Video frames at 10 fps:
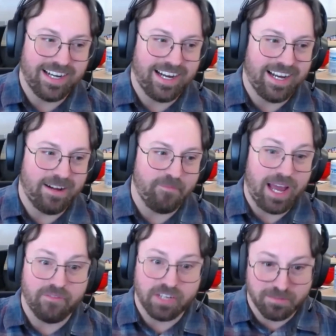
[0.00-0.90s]

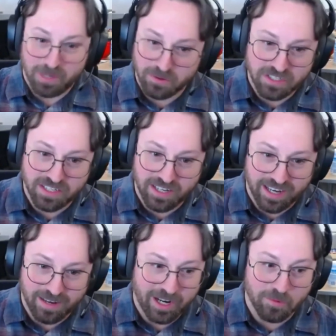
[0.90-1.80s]
I've exposed
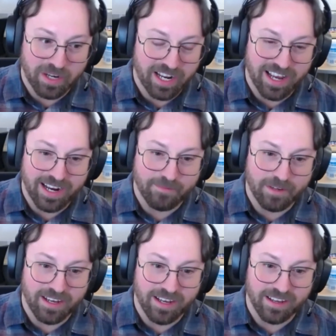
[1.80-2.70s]
my
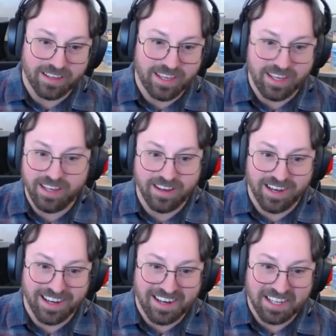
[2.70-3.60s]
OpenAI key
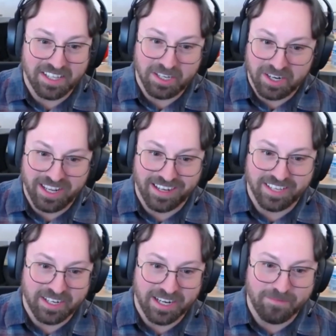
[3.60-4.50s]
on the internet
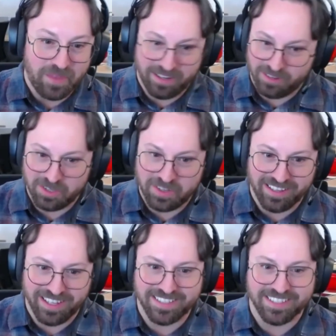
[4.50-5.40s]
on GitHub and learned
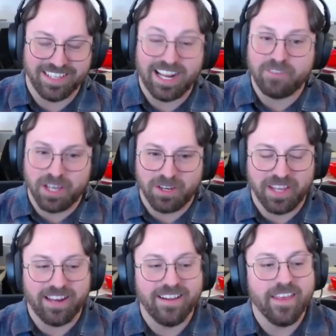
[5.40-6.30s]
that lesson. Like I've done
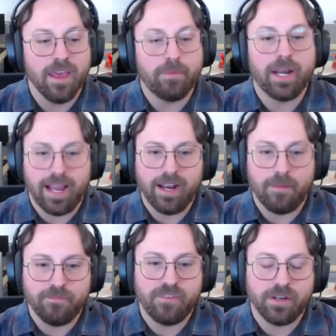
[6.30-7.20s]
all that, but I'm
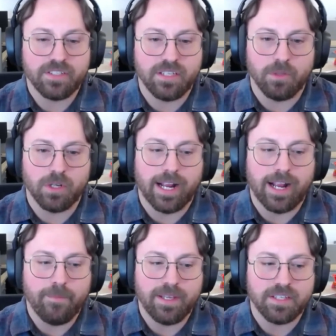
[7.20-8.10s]
very similar.
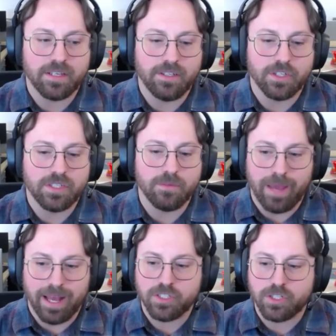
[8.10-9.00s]
Like I basically just
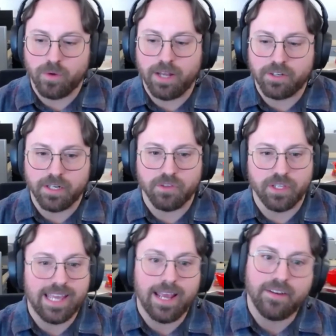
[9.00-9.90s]
bounced around to
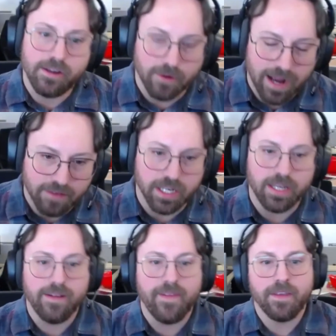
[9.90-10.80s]
different things,
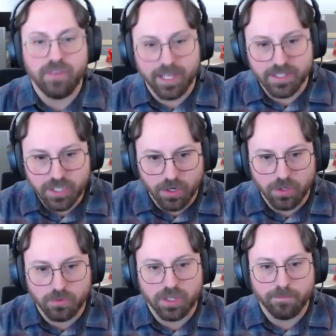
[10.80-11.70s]
anti-gravity, VS
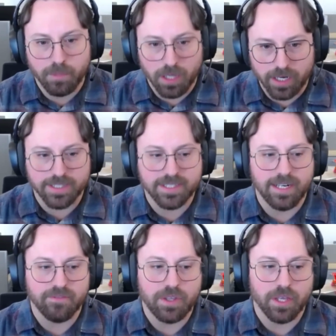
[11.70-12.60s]
Code with the plugins
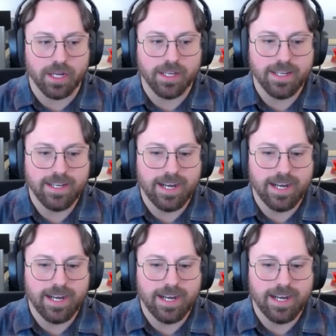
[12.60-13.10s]
and everything.